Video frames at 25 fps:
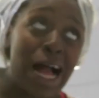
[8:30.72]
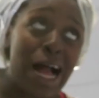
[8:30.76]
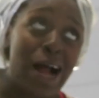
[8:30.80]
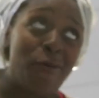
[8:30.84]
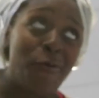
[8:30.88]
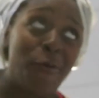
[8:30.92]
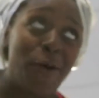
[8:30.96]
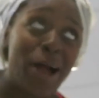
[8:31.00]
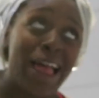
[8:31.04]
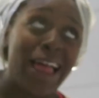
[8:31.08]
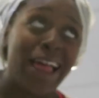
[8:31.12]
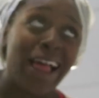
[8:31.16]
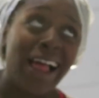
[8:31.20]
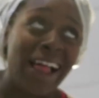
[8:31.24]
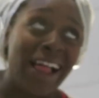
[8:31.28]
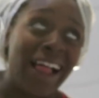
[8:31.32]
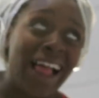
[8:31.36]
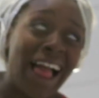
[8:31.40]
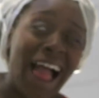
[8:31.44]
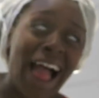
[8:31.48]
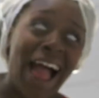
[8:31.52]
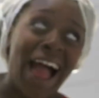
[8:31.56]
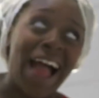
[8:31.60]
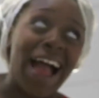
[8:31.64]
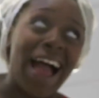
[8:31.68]
Well,
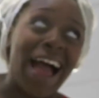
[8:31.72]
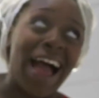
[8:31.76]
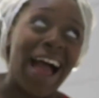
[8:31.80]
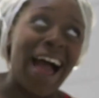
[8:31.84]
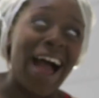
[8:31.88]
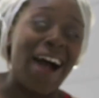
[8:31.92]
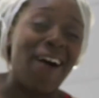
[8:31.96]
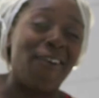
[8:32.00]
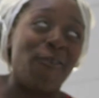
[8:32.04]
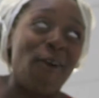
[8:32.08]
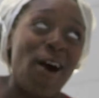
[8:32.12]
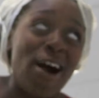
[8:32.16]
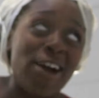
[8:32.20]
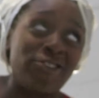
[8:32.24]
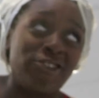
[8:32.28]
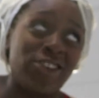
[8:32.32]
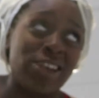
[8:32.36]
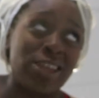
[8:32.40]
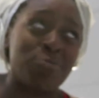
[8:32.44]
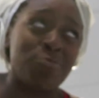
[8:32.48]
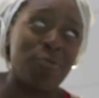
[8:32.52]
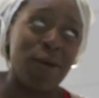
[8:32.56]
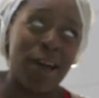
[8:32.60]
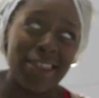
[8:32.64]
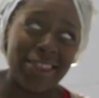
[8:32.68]
I washed his
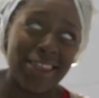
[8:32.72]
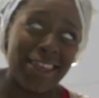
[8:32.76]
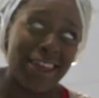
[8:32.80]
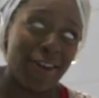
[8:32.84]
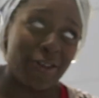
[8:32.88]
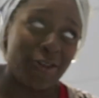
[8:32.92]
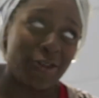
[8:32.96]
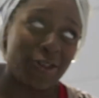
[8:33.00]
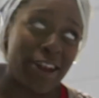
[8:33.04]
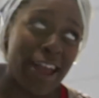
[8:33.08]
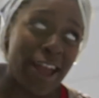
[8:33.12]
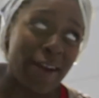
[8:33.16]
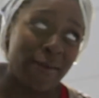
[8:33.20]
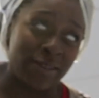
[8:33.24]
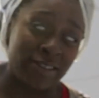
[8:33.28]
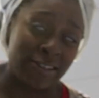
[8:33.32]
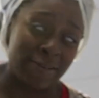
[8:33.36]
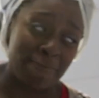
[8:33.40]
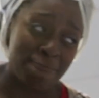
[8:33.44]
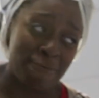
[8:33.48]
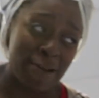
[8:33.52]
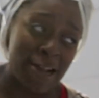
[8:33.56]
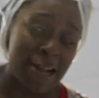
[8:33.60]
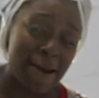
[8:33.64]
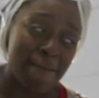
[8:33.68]
butt the other day with some
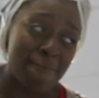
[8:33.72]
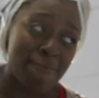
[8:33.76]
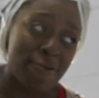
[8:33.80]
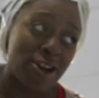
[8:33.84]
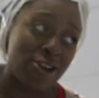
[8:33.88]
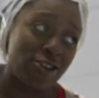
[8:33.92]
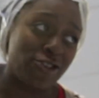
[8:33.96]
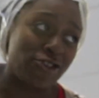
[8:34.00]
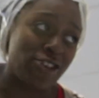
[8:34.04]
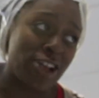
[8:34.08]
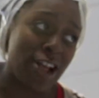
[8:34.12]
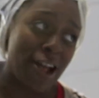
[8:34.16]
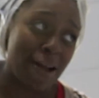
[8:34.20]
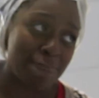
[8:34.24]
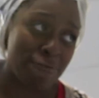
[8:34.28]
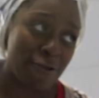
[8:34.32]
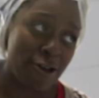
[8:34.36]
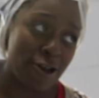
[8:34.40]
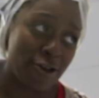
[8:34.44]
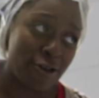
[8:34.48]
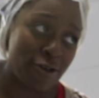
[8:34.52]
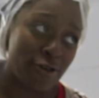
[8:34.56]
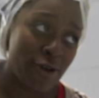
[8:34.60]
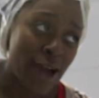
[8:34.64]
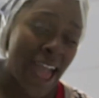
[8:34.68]
peanut butter
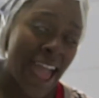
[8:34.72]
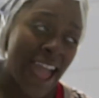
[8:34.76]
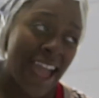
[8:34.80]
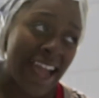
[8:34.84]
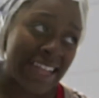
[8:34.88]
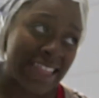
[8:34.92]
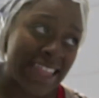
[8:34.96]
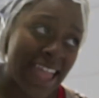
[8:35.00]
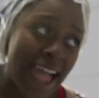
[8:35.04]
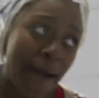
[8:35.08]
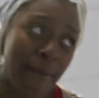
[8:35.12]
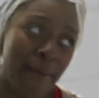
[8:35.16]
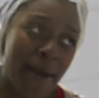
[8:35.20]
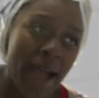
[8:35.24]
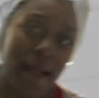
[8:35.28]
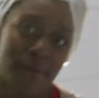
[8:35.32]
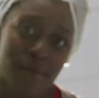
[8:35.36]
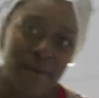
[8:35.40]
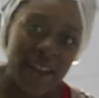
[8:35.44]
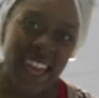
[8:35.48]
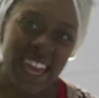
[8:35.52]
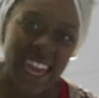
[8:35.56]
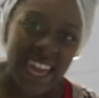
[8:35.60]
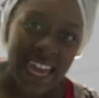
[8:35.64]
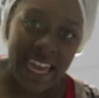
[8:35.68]
shampoo, and that may
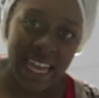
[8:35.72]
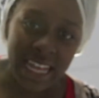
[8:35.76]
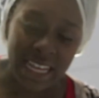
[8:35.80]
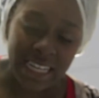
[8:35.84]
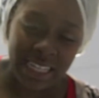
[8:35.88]
be it.